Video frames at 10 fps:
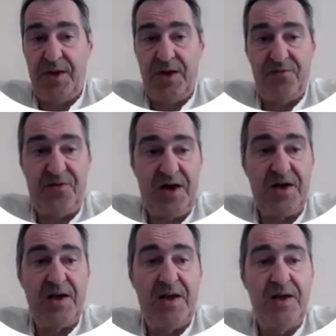And
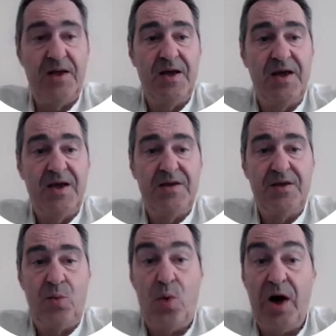finally,
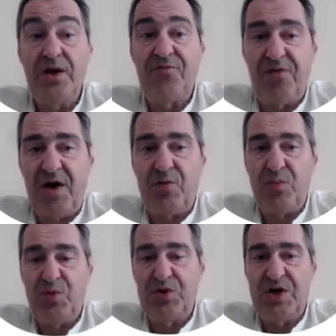the white flower
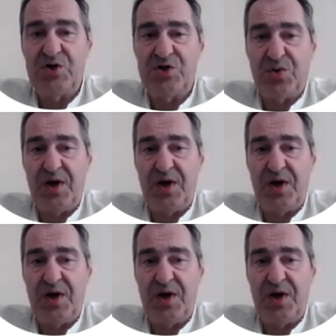mutation,